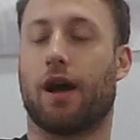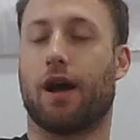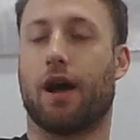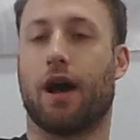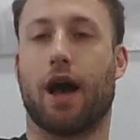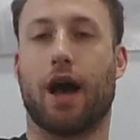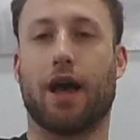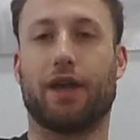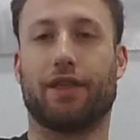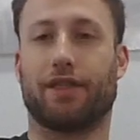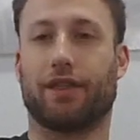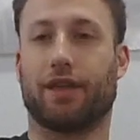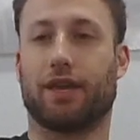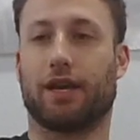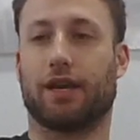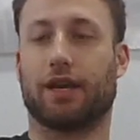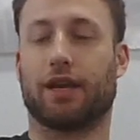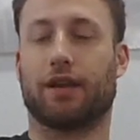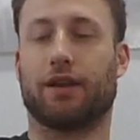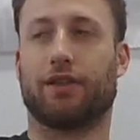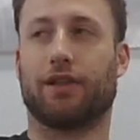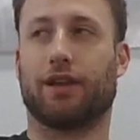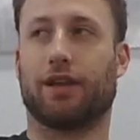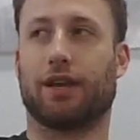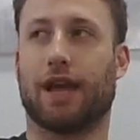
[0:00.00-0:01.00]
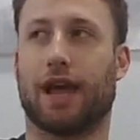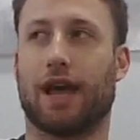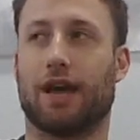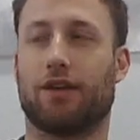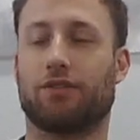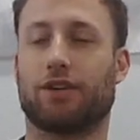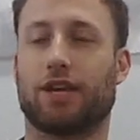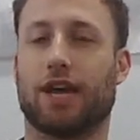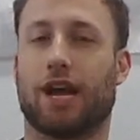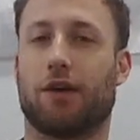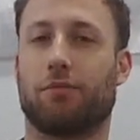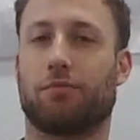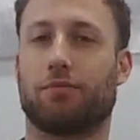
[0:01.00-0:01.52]
I think, and I think
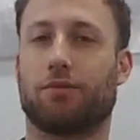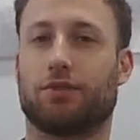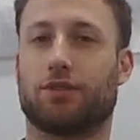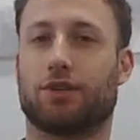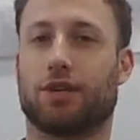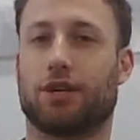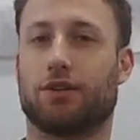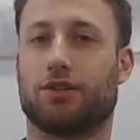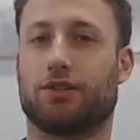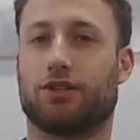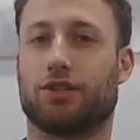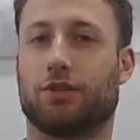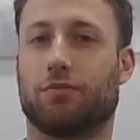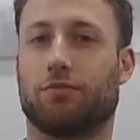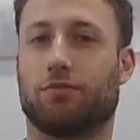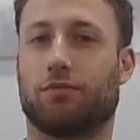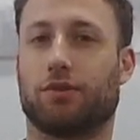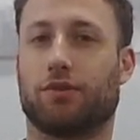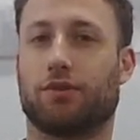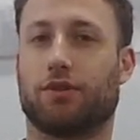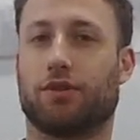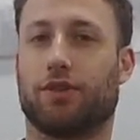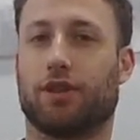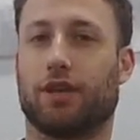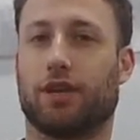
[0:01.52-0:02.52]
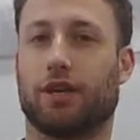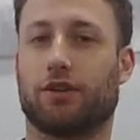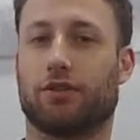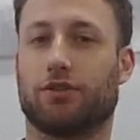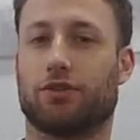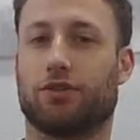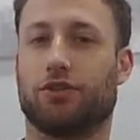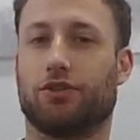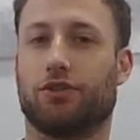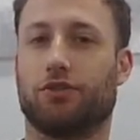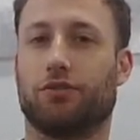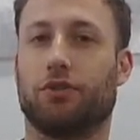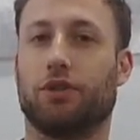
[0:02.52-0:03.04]
Hal Galper said a similar thing
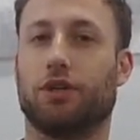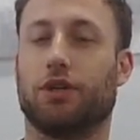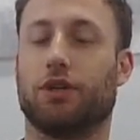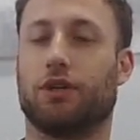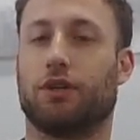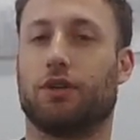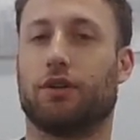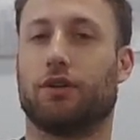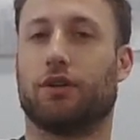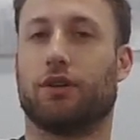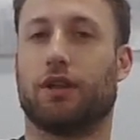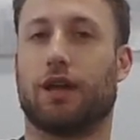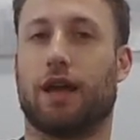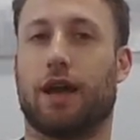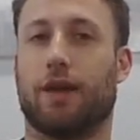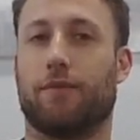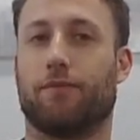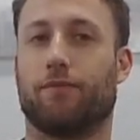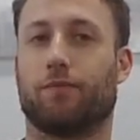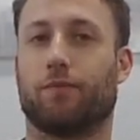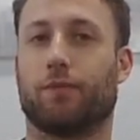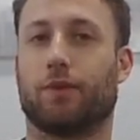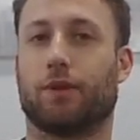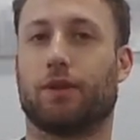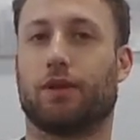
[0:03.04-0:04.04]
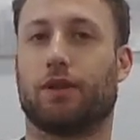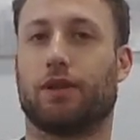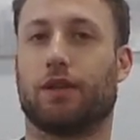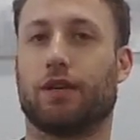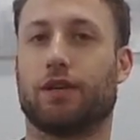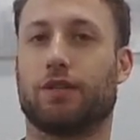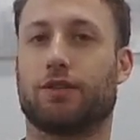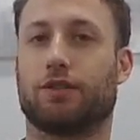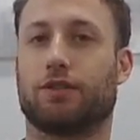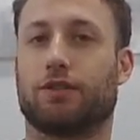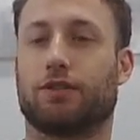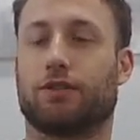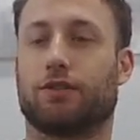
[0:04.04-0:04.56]
too, that
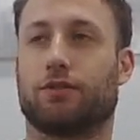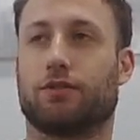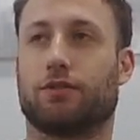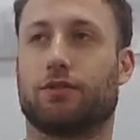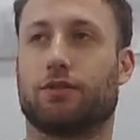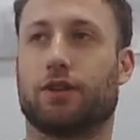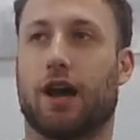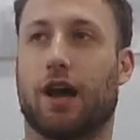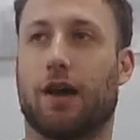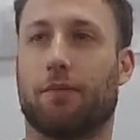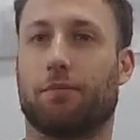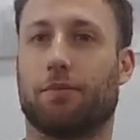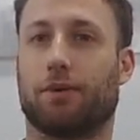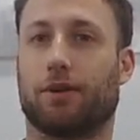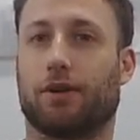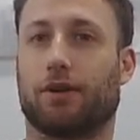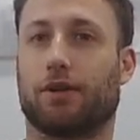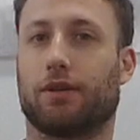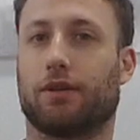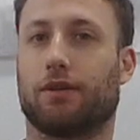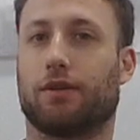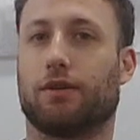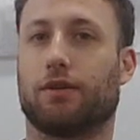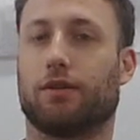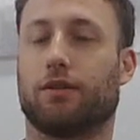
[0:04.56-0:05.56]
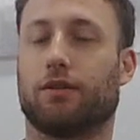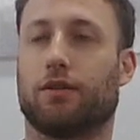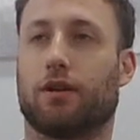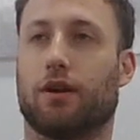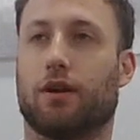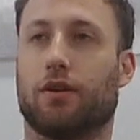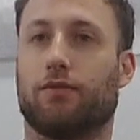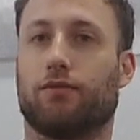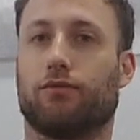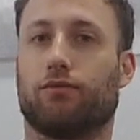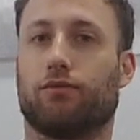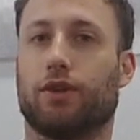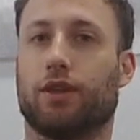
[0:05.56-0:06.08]
this topic
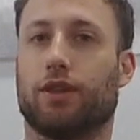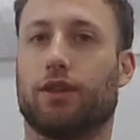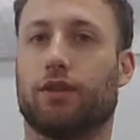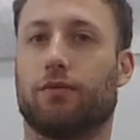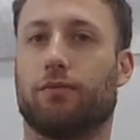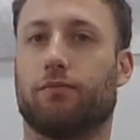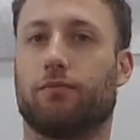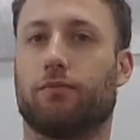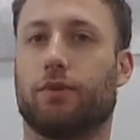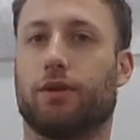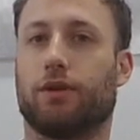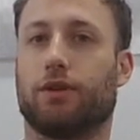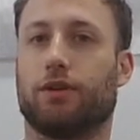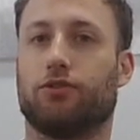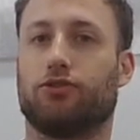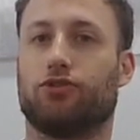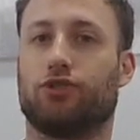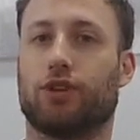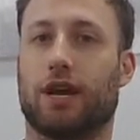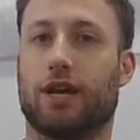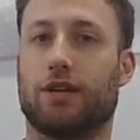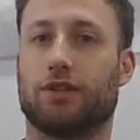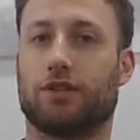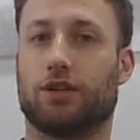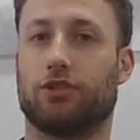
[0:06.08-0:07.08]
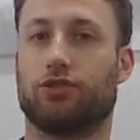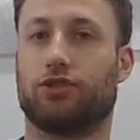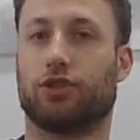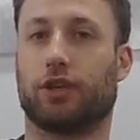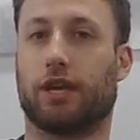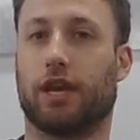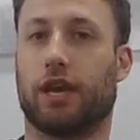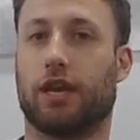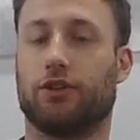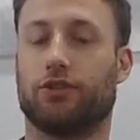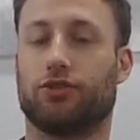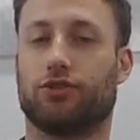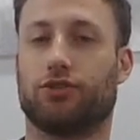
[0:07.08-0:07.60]
of rhythm in jazz
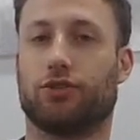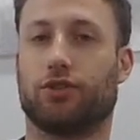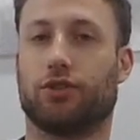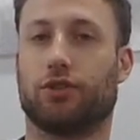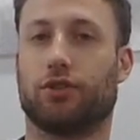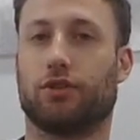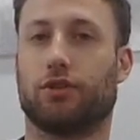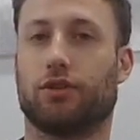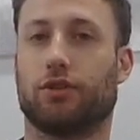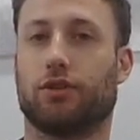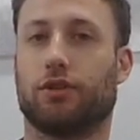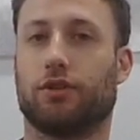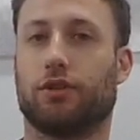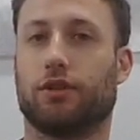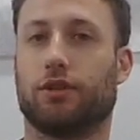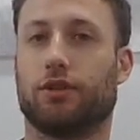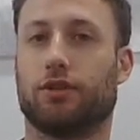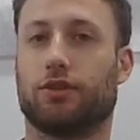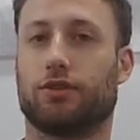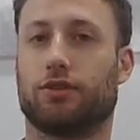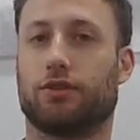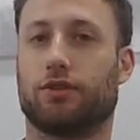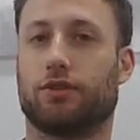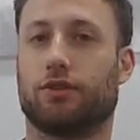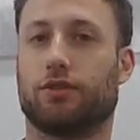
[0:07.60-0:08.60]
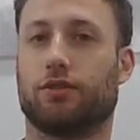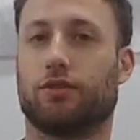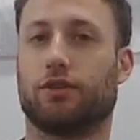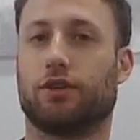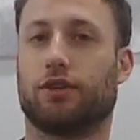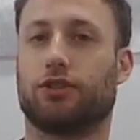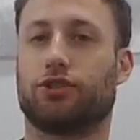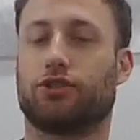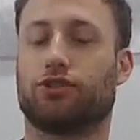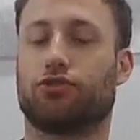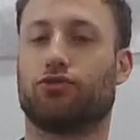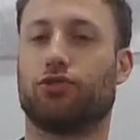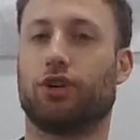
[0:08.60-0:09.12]
education is
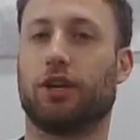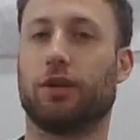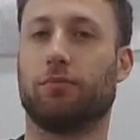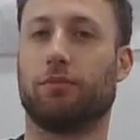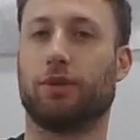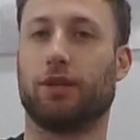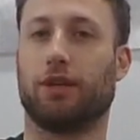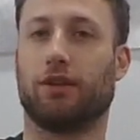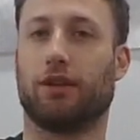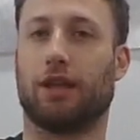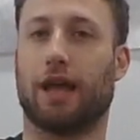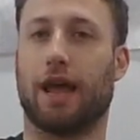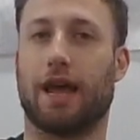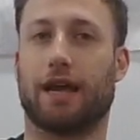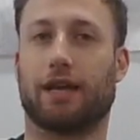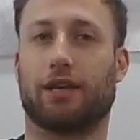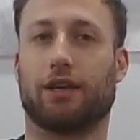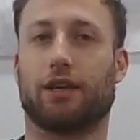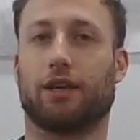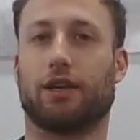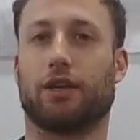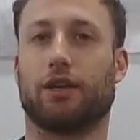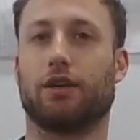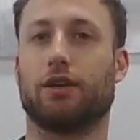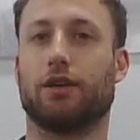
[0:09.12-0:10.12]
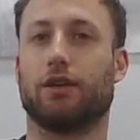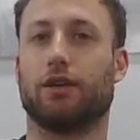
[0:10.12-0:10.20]
extremely lacking.